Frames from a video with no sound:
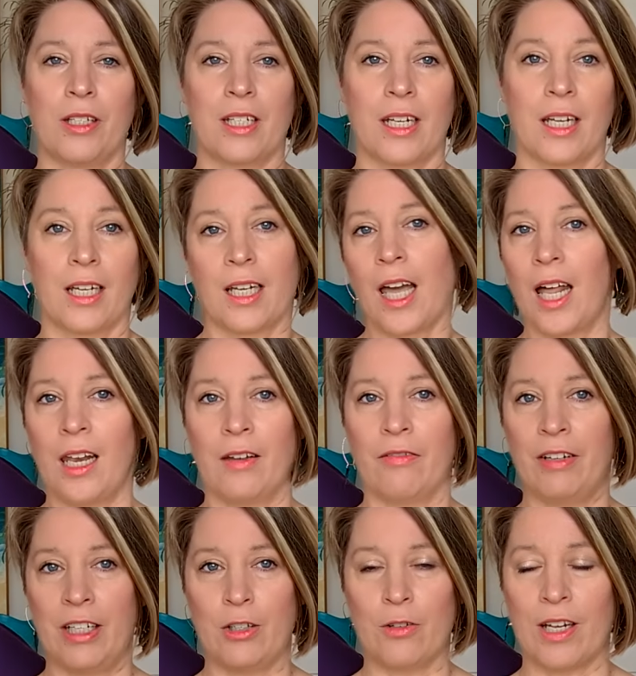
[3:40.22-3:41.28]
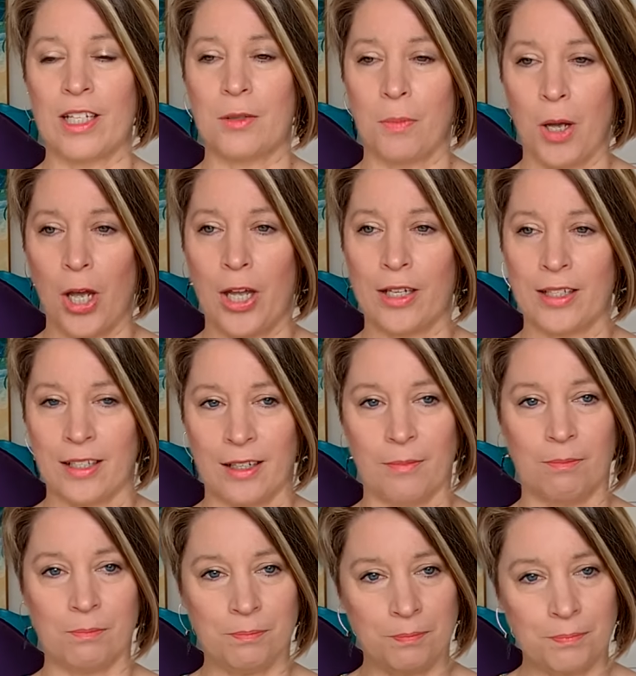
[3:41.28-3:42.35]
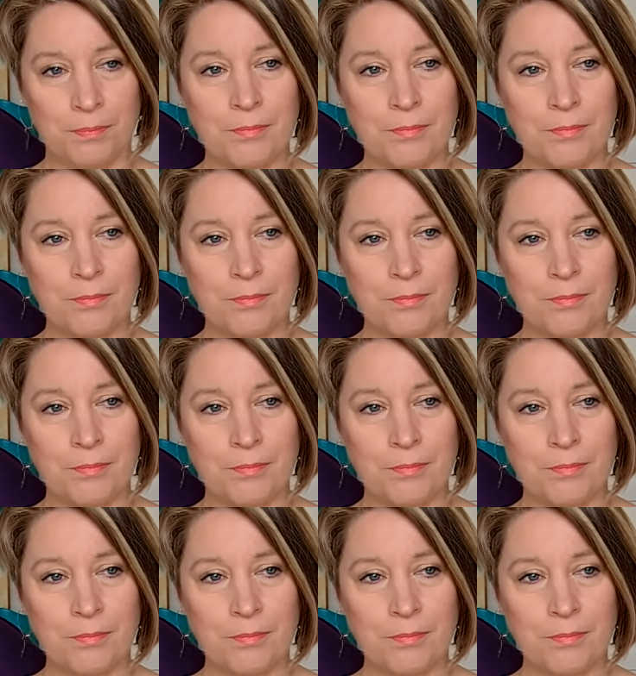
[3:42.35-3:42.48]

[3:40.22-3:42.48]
as a colourfully dressed person,